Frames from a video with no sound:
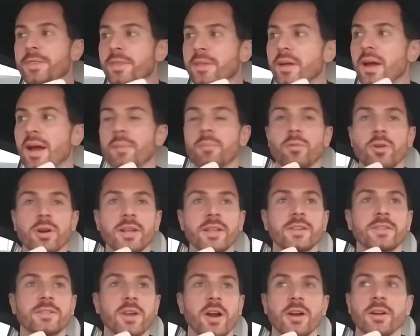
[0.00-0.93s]
I'm really
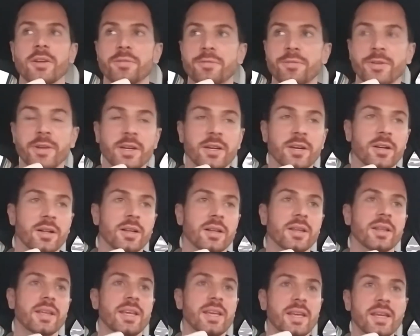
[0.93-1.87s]
starting to
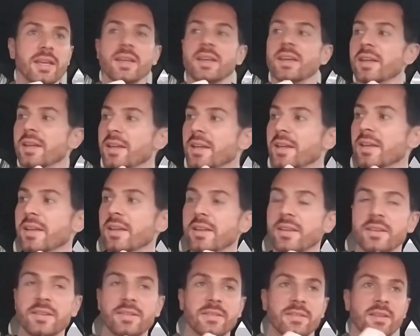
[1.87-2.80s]
feel he
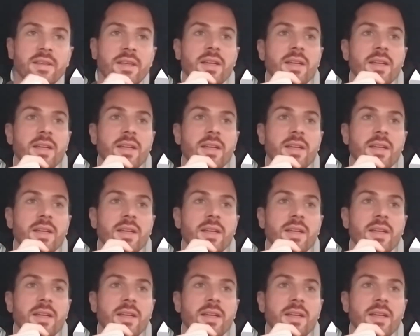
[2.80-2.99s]
is